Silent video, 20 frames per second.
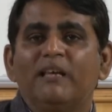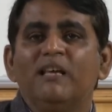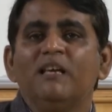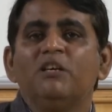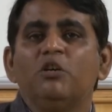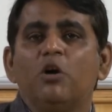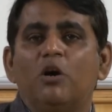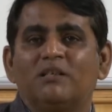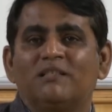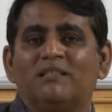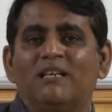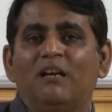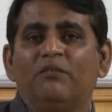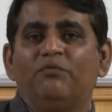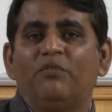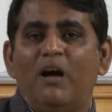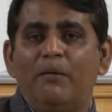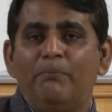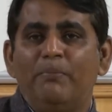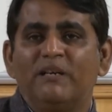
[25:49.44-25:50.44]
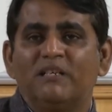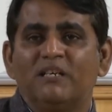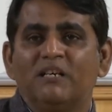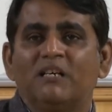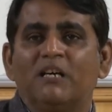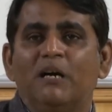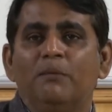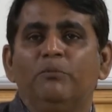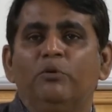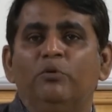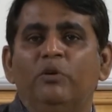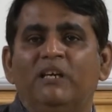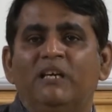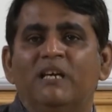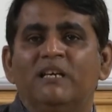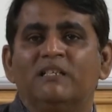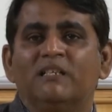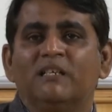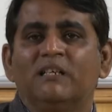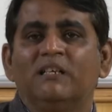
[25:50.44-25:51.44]
yourself a better
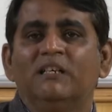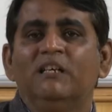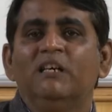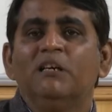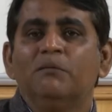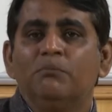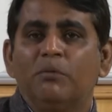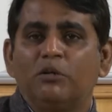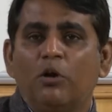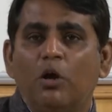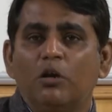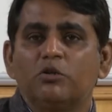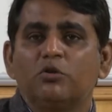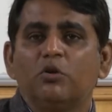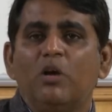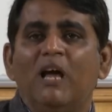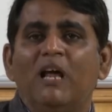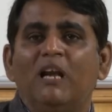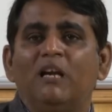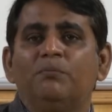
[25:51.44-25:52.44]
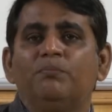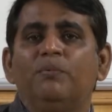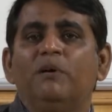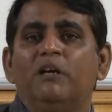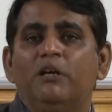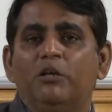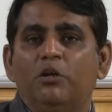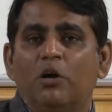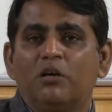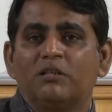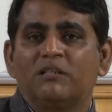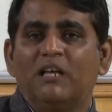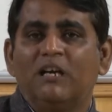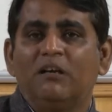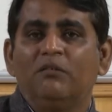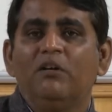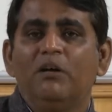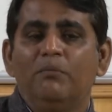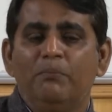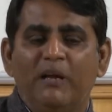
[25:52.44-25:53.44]
communicator, but also help yourself
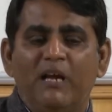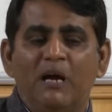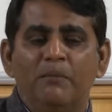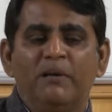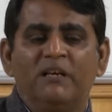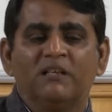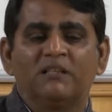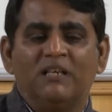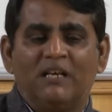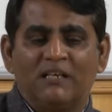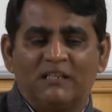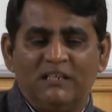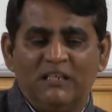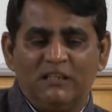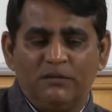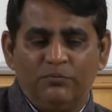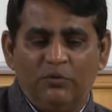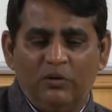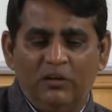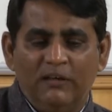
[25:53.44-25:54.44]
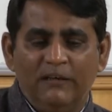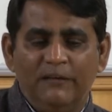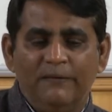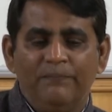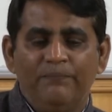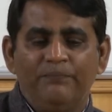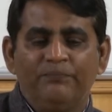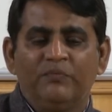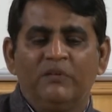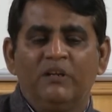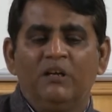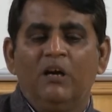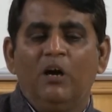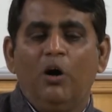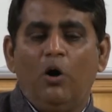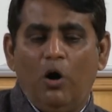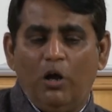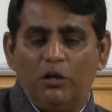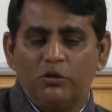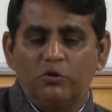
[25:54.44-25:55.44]
becoming successful.
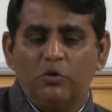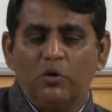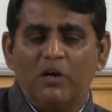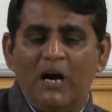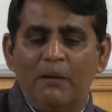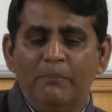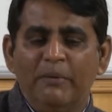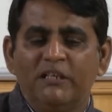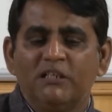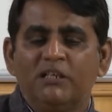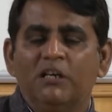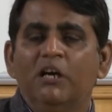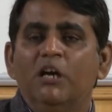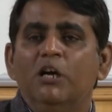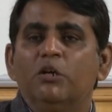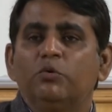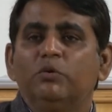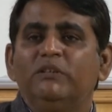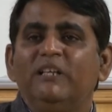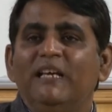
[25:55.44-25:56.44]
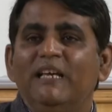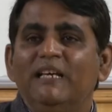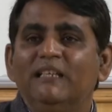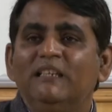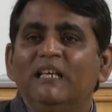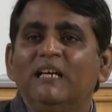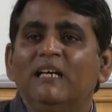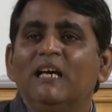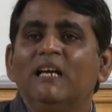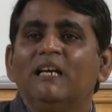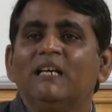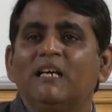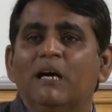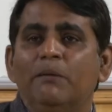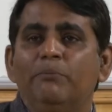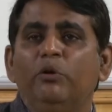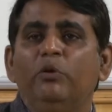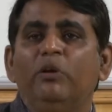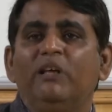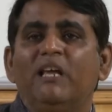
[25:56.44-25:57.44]
Also commit to the ethical
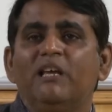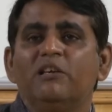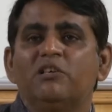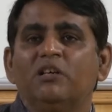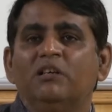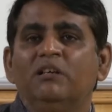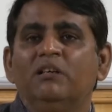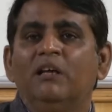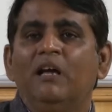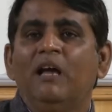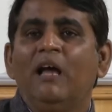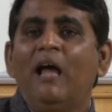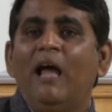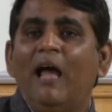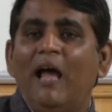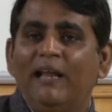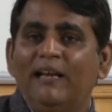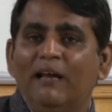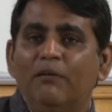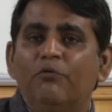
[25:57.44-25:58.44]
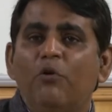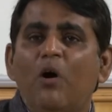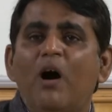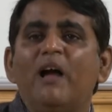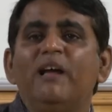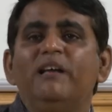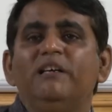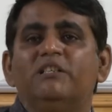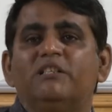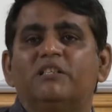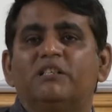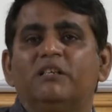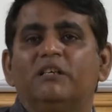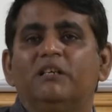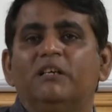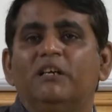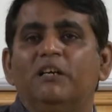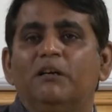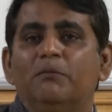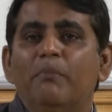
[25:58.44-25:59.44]
communication and avoid
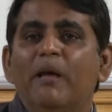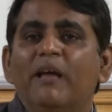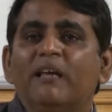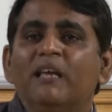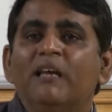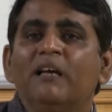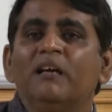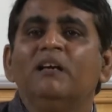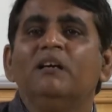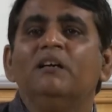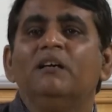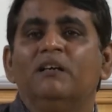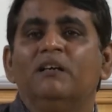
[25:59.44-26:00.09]
making